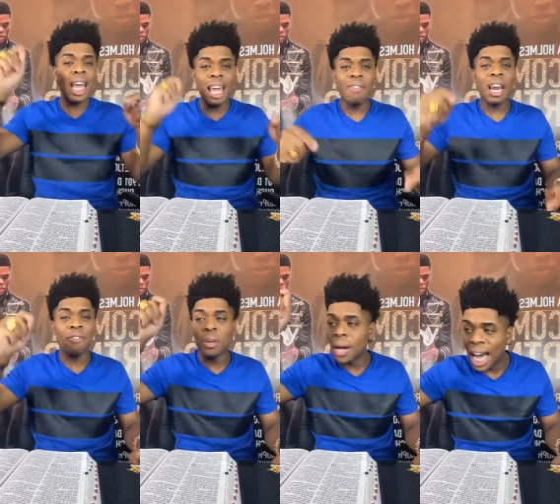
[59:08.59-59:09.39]
even
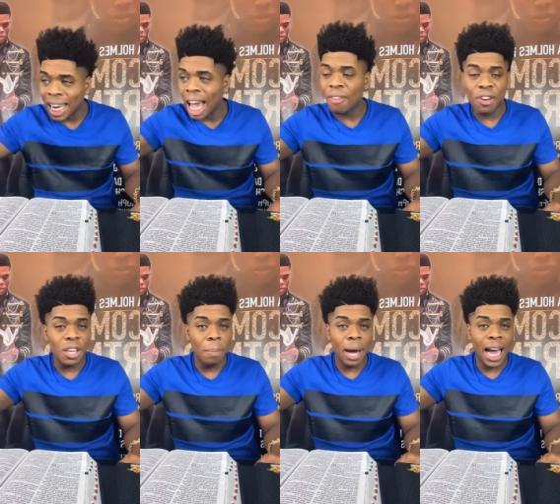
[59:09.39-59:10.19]
if you got life
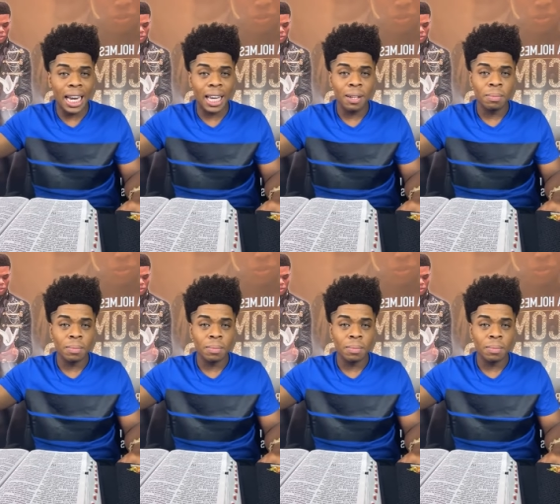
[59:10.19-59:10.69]
in your body?